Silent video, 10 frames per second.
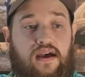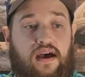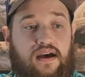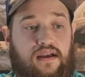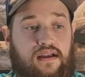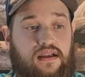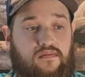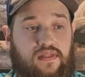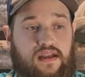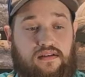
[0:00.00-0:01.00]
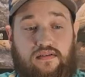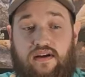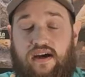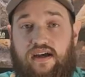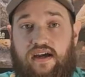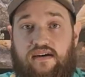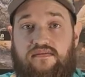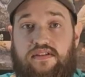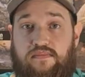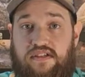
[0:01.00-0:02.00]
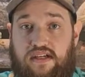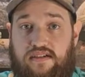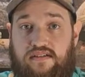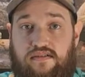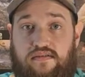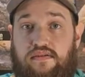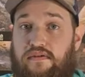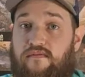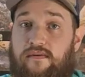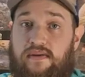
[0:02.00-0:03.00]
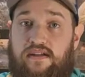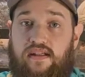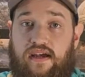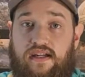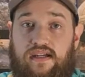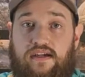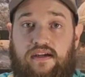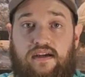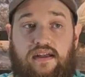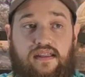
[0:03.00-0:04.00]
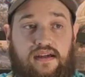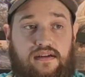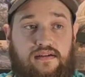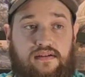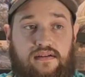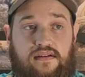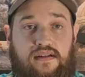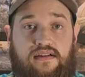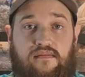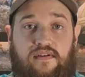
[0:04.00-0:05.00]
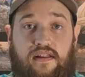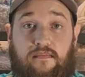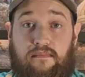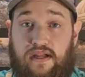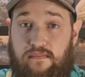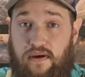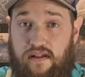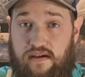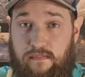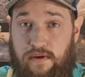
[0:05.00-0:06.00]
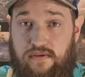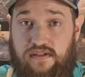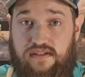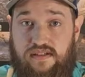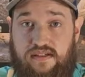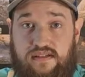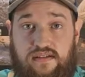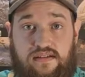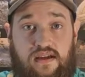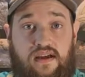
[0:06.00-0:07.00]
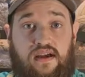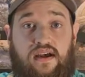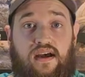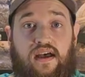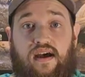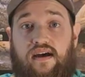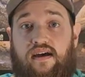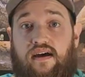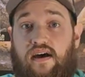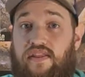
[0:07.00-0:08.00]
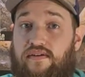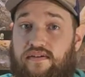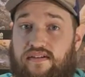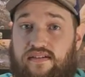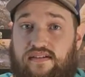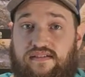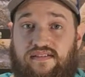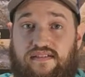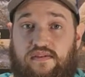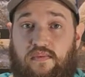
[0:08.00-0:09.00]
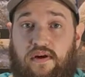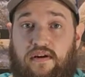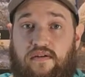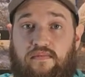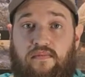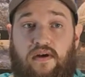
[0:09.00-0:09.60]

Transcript: If they do not have substantial UVB lighting, they could develop metabolic bone disease, other diseases as well,